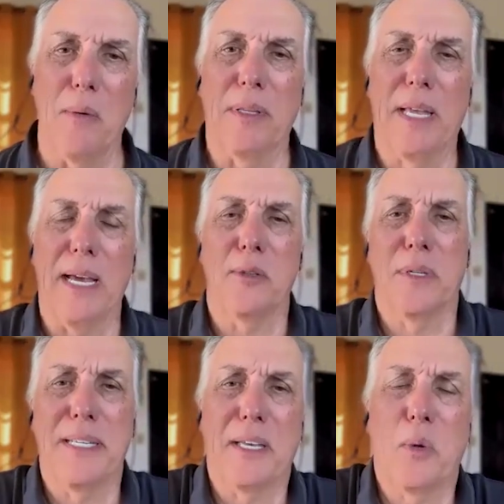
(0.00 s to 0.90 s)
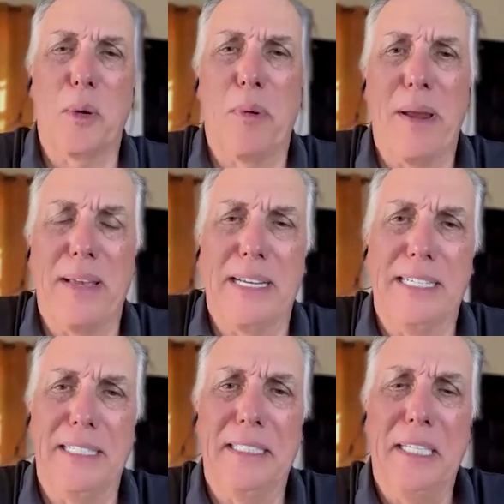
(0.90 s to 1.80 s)
All right. Well, guys, we're going to take a quick break.
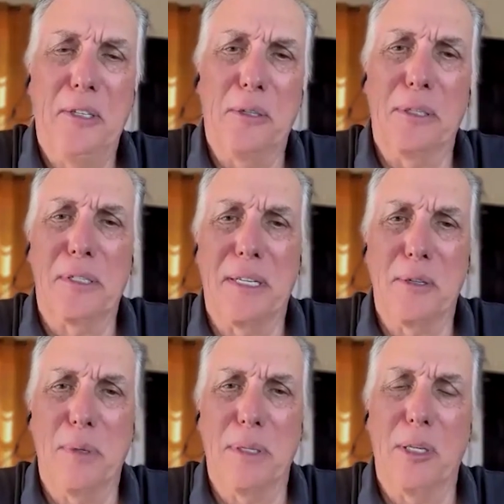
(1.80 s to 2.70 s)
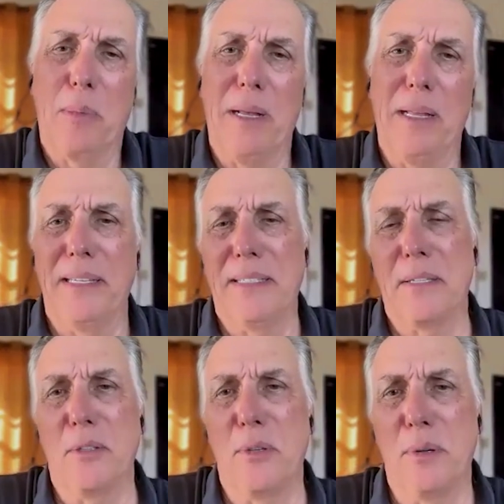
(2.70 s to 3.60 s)
You're listening to Real Clear
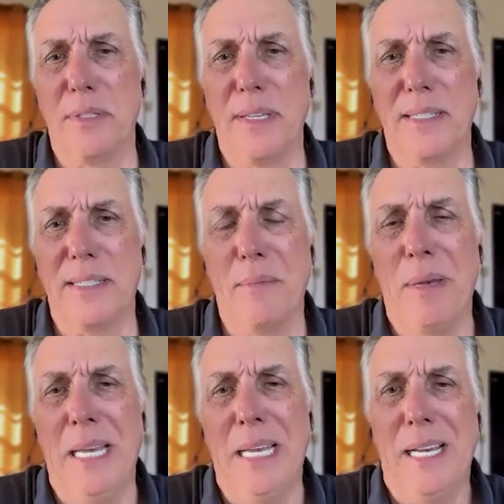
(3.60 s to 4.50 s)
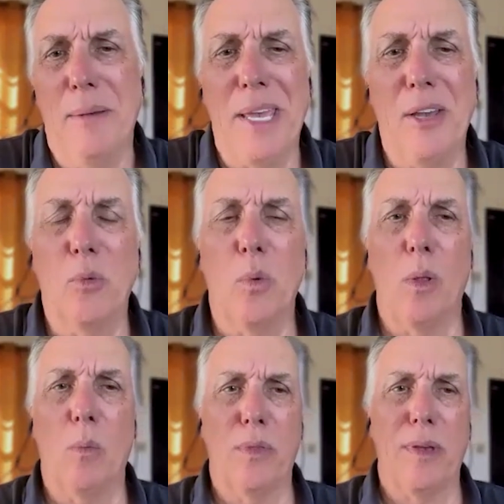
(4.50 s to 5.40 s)
Politics on Sirius XM. I'm Andrew
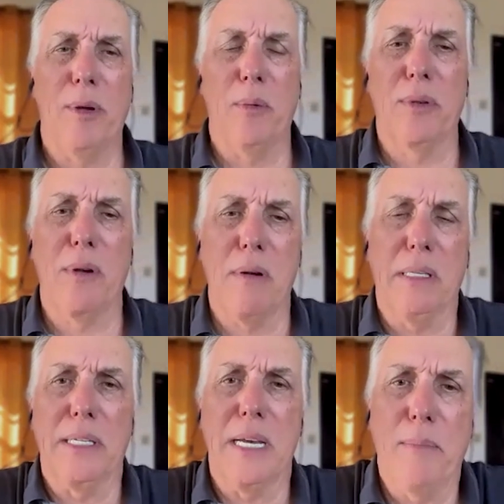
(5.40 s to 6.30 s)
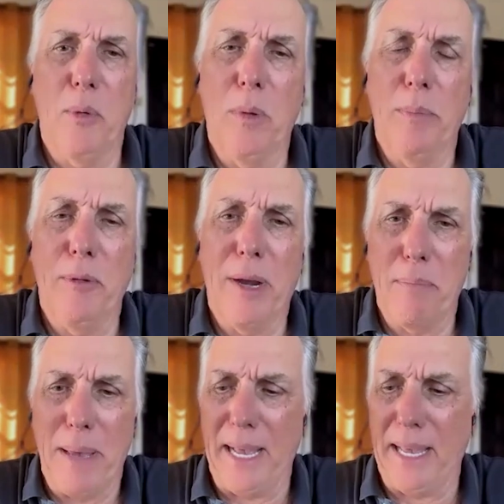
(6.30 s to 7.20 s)
Walworth. I'm here with Carl and Tom, and we'll be
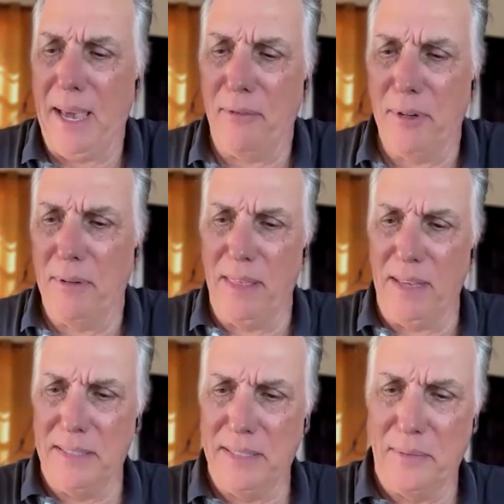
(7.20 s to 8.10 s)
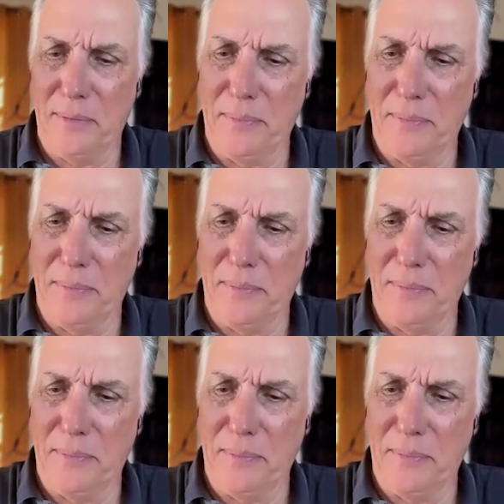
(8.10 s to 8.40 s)
right back after this.